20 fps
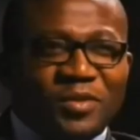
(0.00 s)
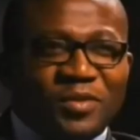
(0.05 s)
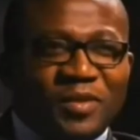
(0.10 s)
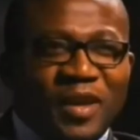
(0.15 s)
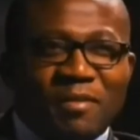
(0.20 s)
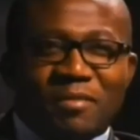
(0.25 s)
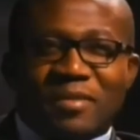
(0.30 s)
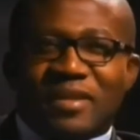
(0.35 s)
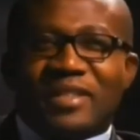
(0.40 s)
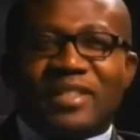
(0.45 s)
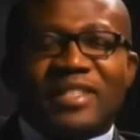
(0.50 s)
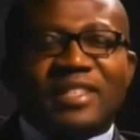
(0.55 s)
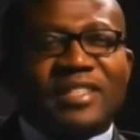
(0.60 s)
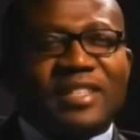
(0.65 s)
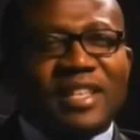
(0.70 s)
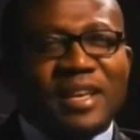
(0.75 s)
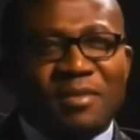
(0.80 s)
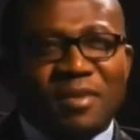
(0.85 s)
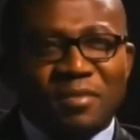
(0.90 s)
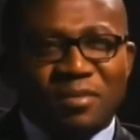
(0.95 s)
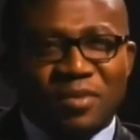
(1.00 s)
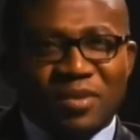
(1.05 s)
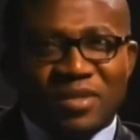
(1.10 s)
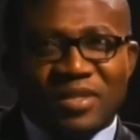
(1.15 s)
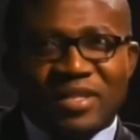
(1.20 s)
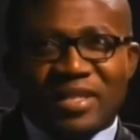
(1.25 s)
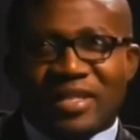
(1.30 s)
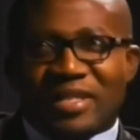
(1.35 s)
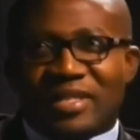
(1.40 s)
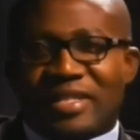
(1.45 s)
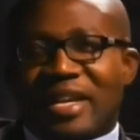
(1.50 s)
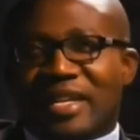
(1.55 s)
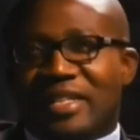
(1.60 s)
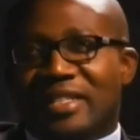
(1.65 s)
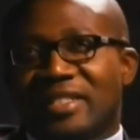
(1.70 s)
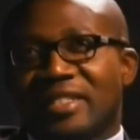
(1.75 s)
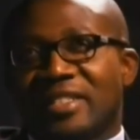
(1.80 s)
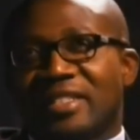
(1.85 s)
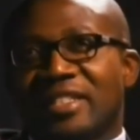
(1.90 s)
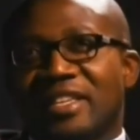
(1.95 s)
I mean, it's them imposing the
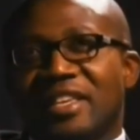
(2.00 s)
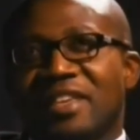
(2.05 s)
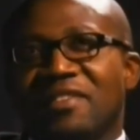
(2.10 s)
sanctions.